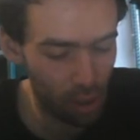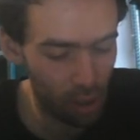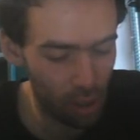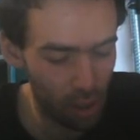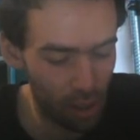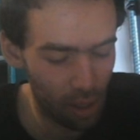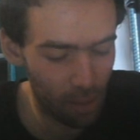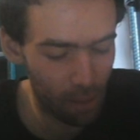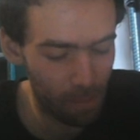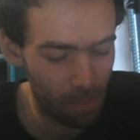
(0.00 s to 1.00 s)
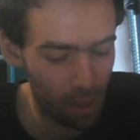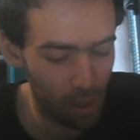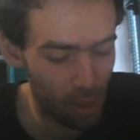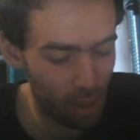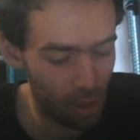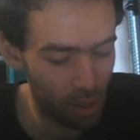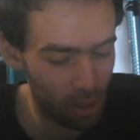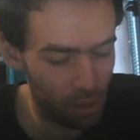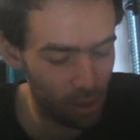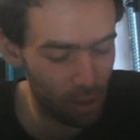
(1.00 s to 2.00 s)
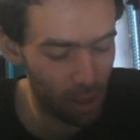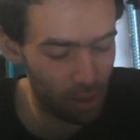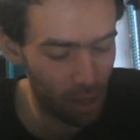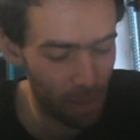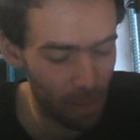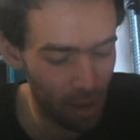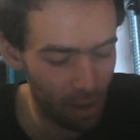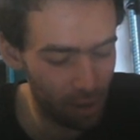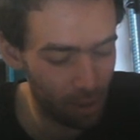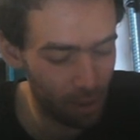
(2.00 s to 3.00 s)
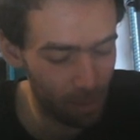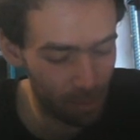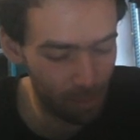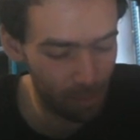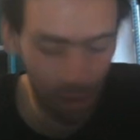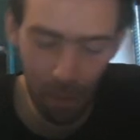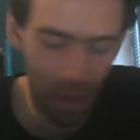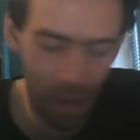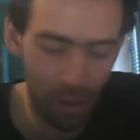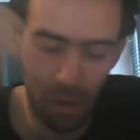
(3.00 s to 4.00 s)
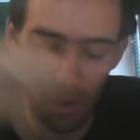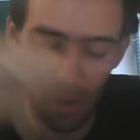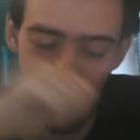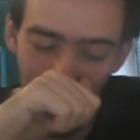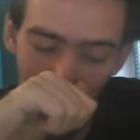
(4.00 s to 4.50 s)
il il iljam iljam no I don't know this one